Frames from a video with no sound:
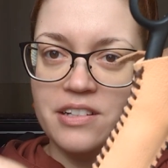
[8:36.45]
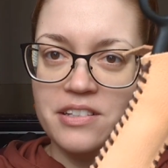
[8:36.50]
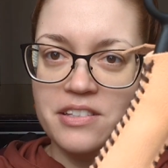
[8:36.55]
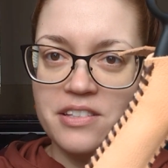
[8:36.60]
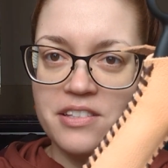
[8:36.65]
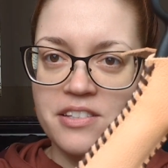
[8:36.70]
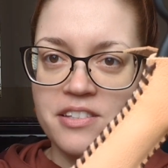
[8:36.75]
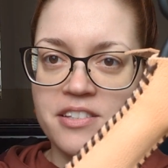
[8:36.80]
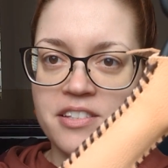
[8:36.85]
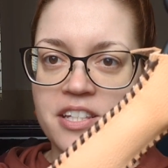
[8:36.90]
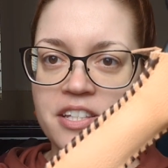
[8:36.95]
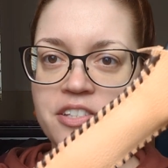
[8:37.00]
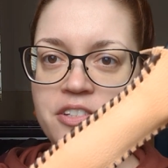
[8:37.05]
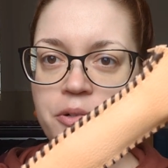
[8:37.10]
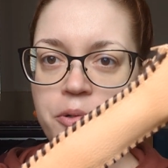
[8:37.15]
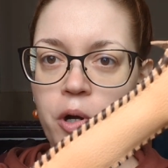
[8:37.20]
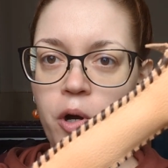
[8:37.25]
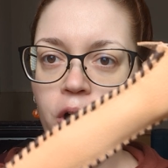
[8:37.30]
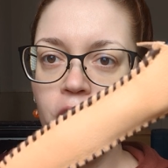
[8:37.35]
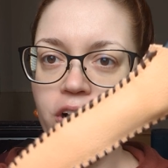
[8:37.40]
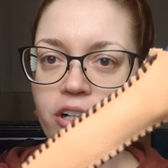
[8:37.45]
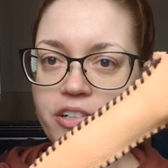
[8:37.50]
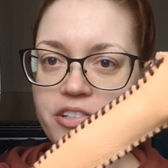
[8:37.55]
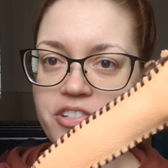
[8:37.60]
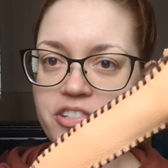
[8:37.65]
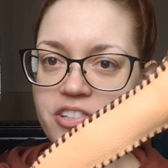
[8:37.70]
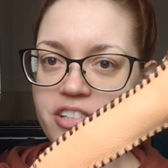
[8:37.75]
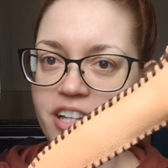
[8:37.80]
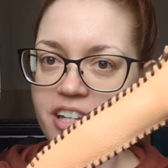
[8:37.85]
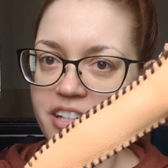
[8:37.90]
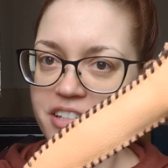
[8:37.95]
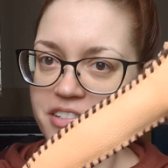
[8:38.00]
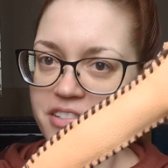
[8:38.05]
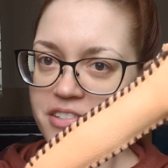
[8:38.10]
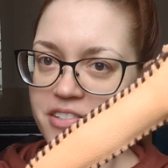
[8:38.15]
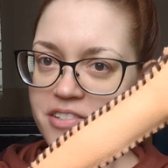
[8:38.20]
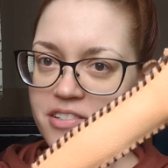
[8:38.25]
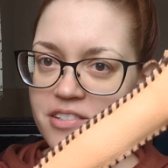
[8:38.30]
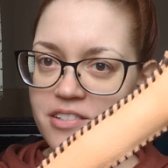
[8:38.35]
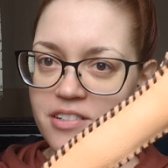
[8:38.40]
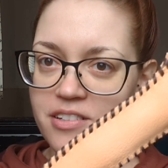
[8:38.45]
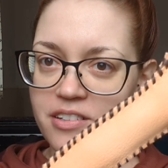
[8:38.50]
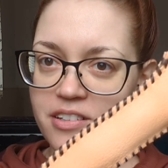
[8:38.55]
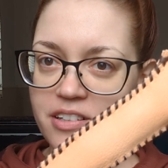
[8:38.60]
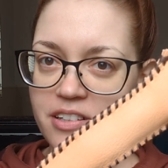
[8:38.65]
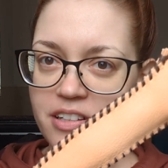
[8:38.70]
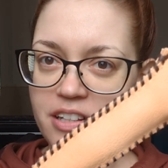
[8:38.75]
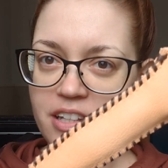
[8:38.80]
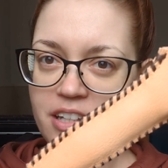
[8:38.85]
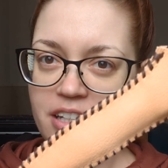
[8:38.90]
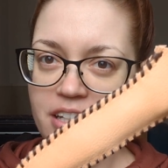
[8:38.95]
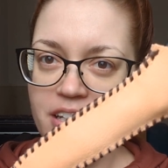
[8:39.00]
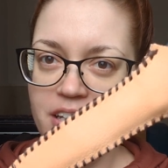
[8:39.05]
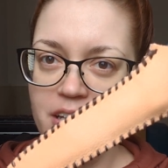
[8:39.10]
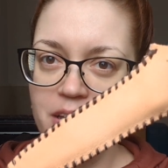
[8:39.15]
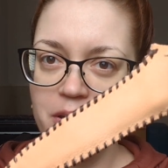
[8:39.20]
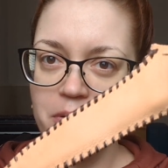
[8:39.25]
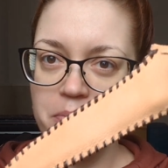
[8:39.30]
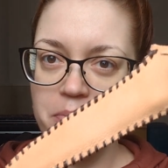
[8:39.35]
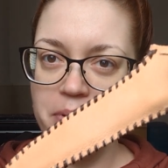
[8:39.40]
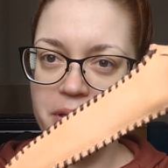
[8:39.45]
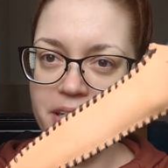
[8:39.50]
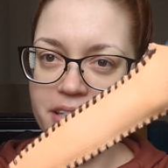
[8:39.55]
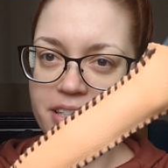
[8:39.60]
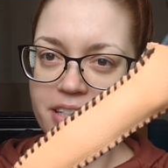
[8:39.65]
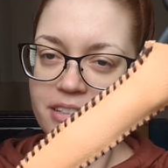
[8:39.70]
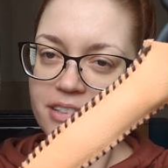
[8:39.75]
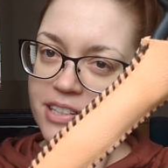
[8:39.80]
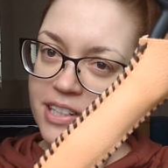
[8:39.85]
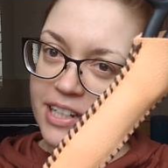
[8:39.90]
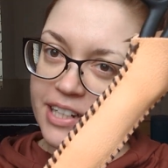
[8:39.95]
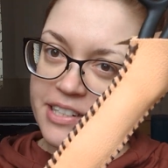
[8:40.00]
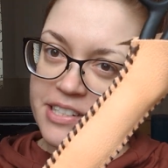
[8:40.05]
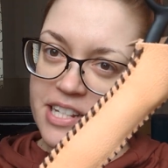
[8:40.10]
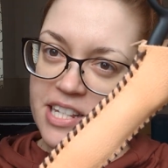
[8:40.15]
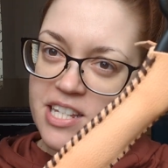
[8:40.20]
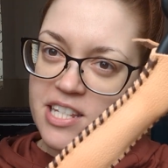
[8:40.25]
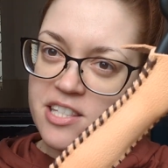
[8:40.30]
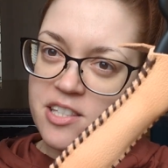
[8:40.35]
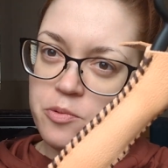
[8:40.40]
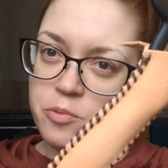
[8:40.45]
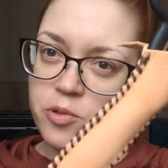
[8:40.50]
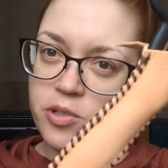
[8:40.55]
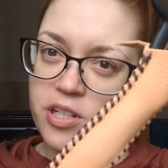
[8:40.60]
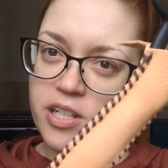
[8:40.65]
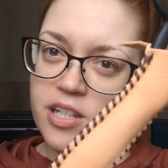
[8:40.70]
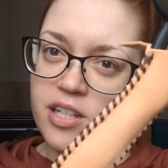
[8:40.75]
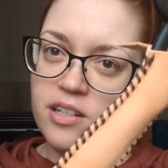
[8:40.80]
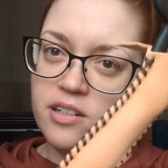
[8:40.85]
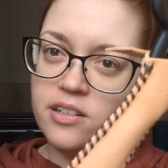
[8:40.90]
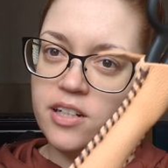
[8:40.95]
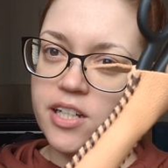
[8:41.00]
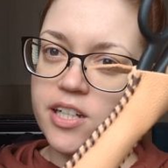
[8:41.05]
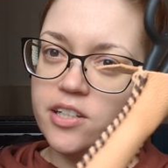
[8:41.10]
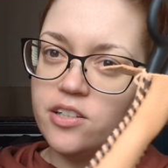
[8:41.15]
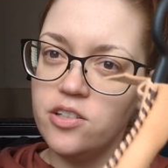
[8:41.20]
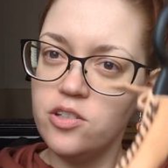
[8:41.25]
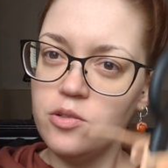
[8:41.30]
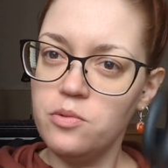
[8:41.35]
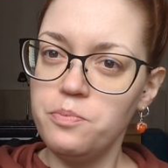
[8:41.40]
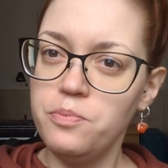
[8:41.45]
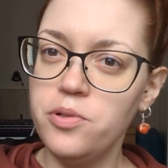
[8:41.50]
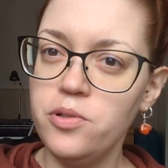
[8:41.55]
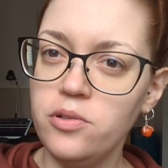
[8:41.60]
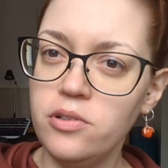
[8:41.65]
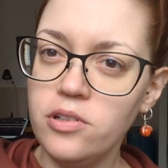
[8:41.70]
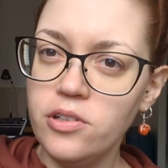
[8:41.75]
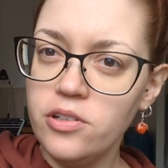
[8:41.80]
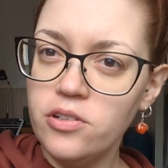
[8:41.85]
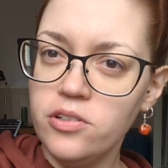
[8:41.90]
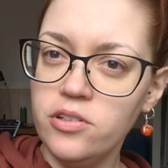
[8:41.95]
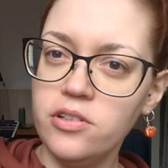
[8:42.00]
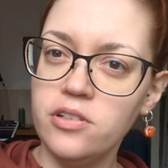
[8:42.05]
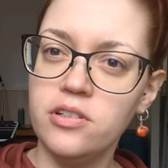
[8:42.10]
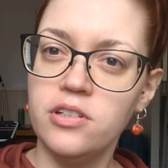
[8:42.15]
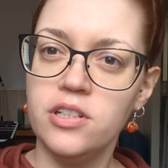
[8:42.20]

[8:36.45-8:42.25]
scissor holsters, a bit Clint Eastwoody, like you pull your